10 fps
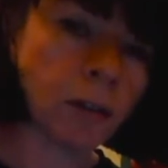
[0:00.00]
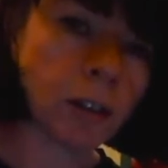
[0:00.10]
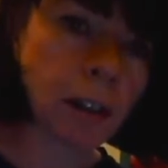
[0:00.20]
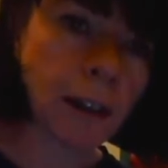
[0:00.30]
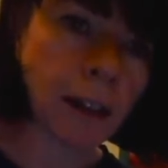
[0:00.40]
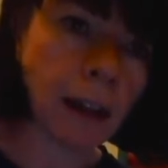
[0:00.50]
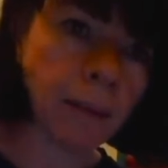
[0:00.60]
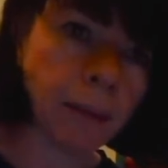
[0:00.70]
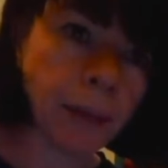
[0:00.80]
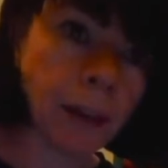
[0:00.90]
just like that.
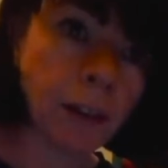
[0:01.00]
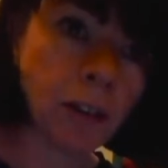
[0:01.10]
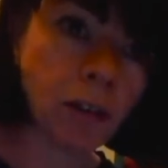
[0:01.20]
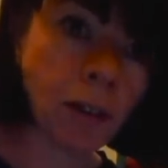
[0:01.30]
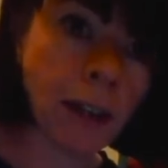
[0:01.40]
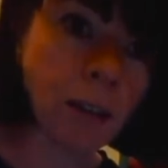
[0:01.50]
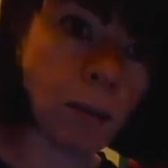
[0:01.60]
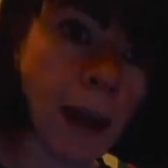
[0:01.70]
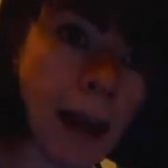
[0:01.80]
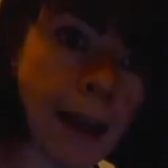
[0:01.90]
And straight
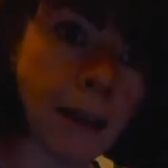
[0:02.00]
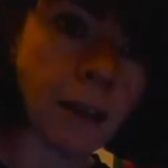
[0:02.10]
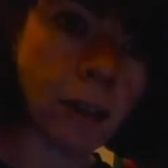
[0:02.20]
away, you